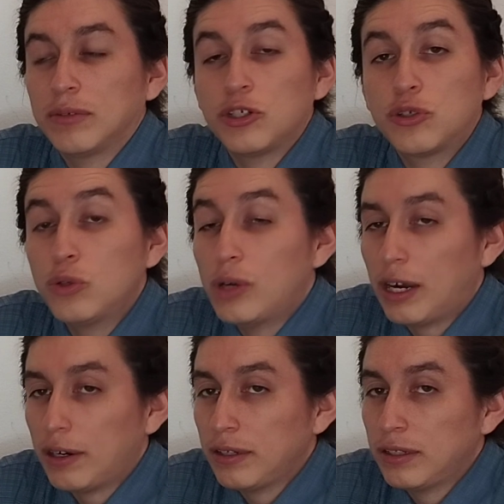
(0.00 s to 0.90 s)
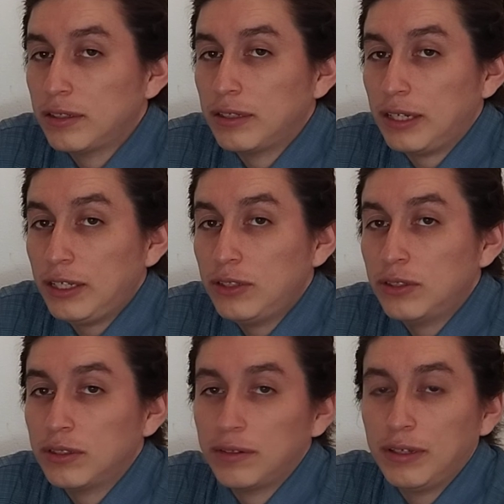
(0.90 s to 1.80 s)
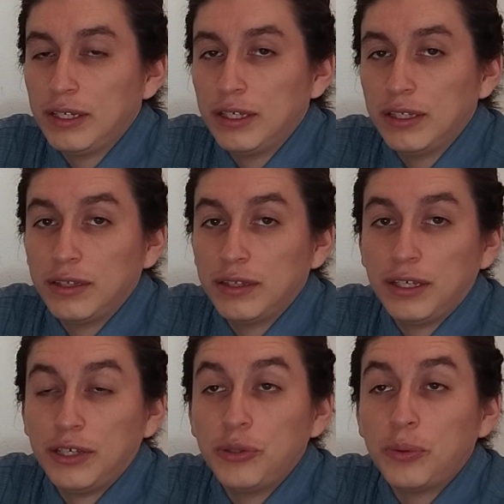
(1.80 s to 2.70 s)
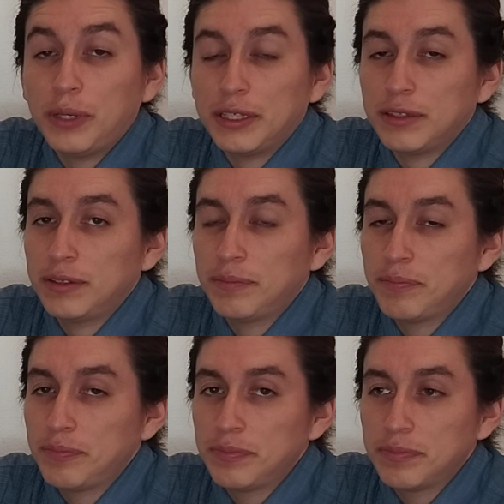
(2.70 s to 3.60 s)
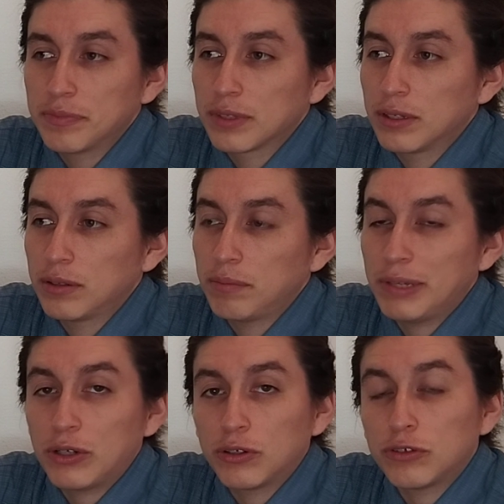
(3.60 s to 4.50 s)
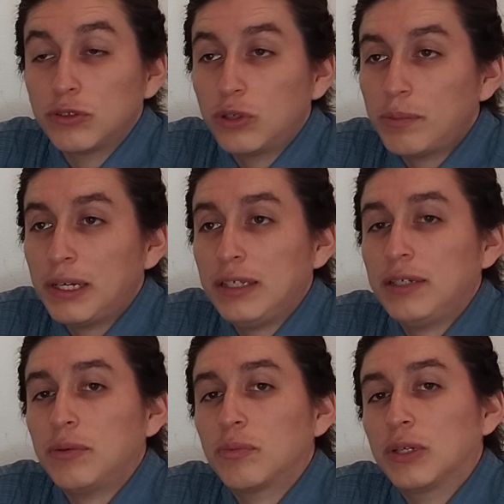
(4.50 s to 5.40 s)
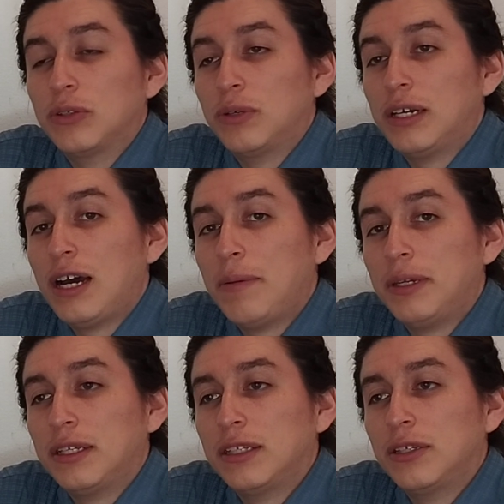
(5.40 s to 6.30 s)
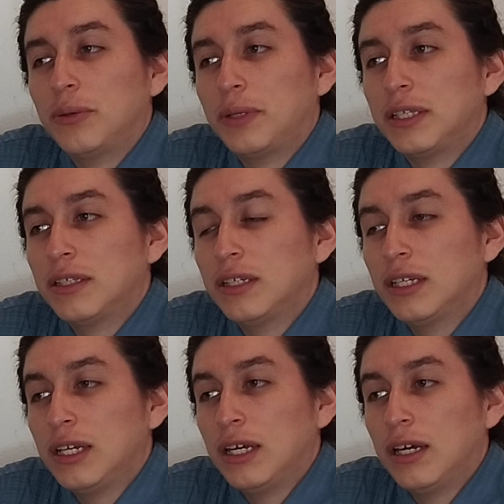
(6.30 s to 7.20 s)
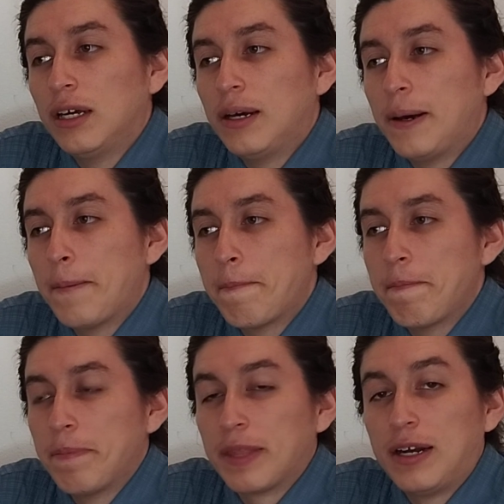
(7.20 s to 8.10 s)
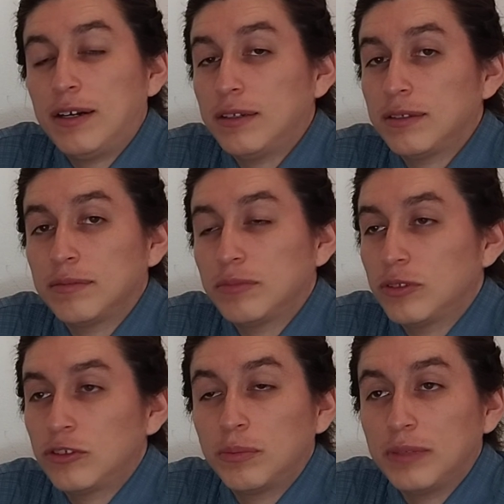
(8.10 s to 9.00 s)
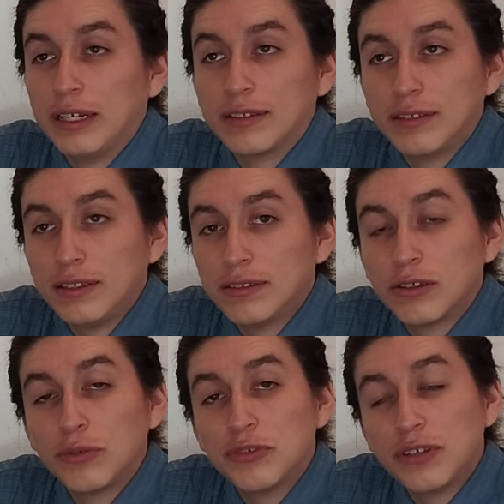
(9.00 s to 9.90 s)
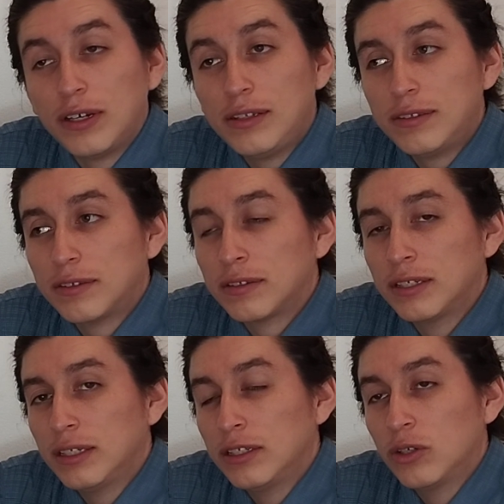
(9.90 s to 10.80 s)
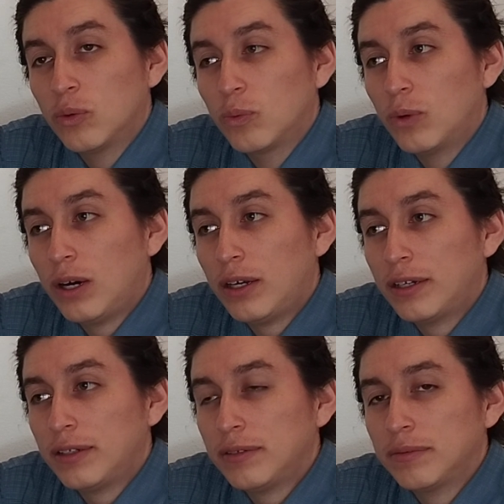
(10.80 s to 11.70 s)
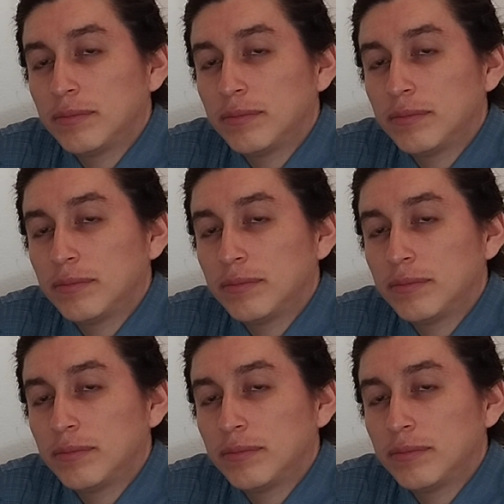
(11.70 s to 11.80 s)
sugar in the urine, because normally what you're having in the urine are some excess of salts, water,